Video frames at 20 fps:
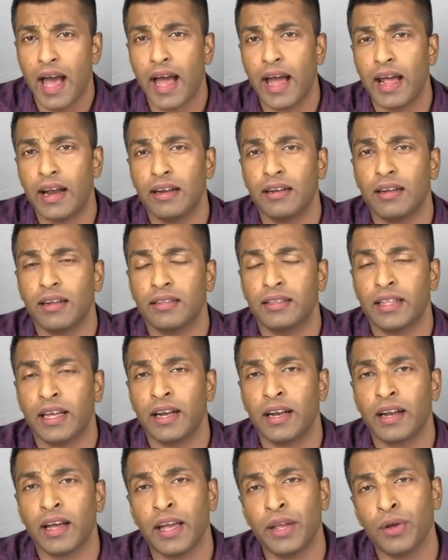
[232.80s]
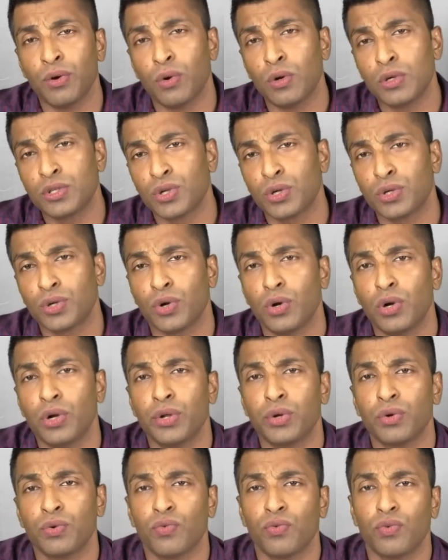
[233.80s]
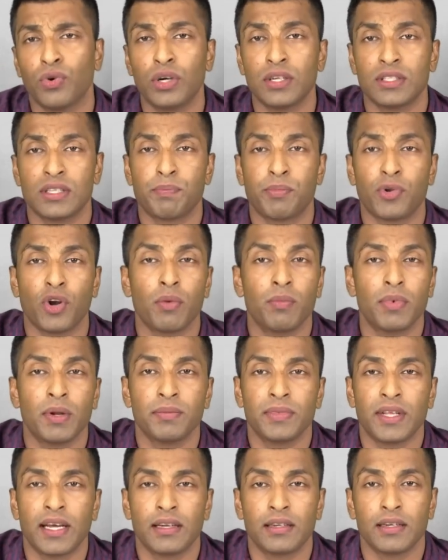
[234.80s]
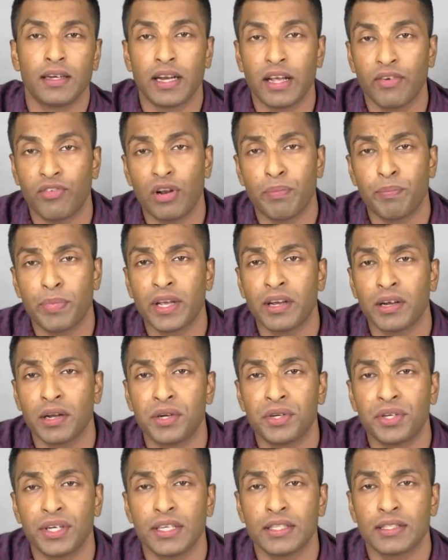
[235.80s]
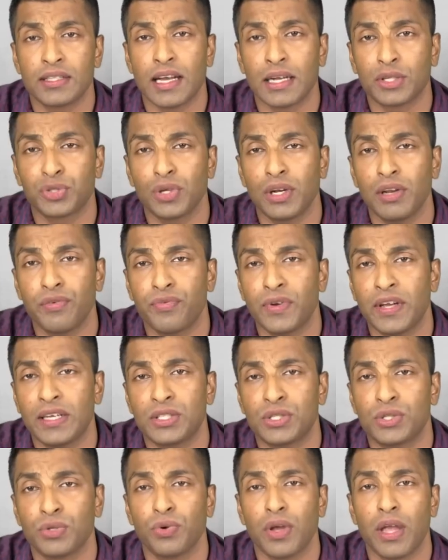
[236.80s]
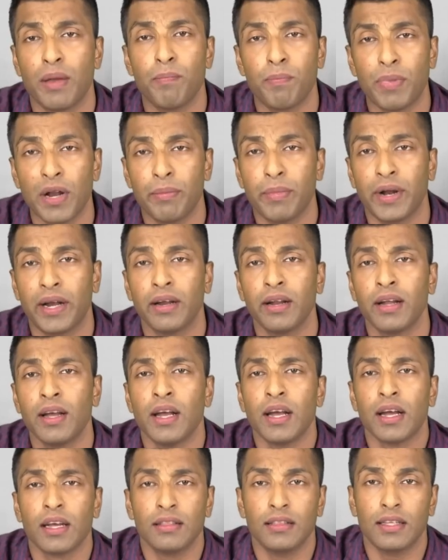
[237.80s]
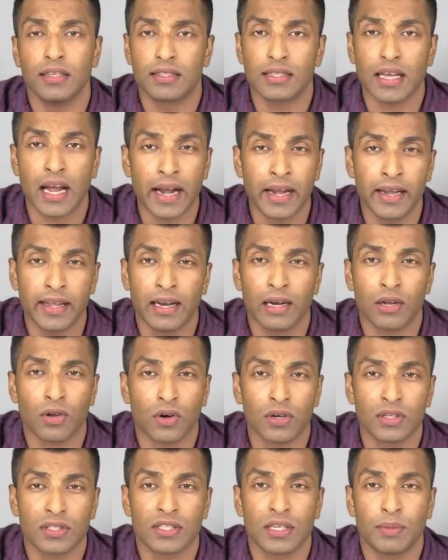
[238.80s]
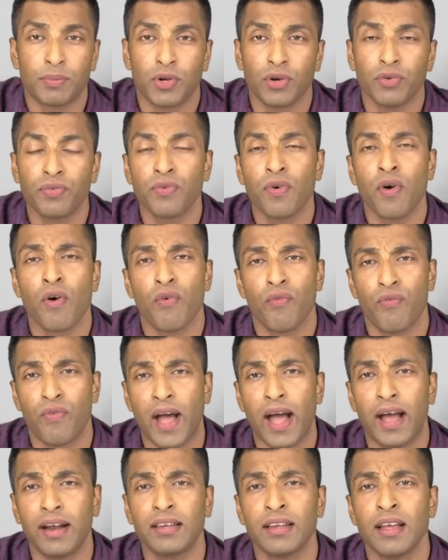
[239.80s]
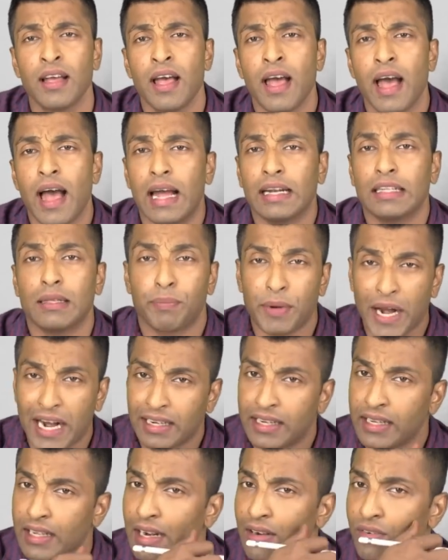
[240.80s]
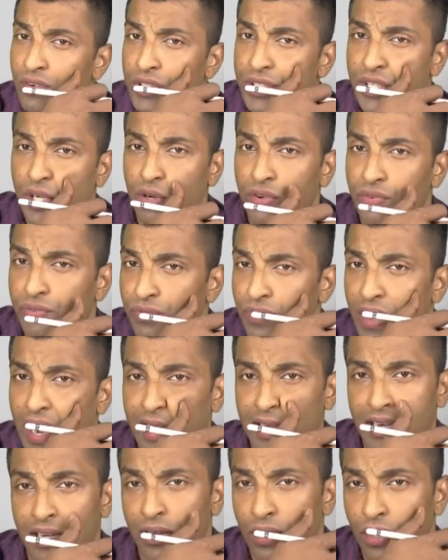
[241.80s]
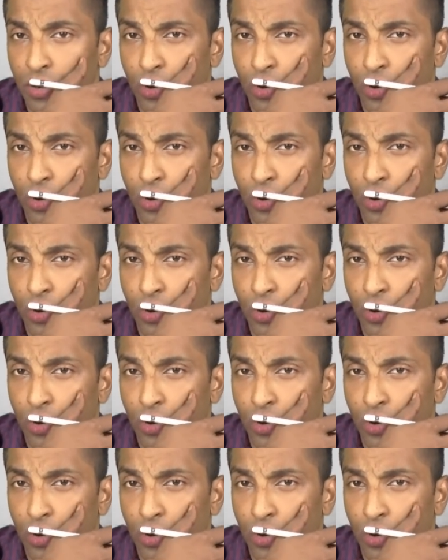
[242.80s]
and then I also told you what is a problem that developing countries actually face to implement this ideal concept of VAT, and the practical version of VAT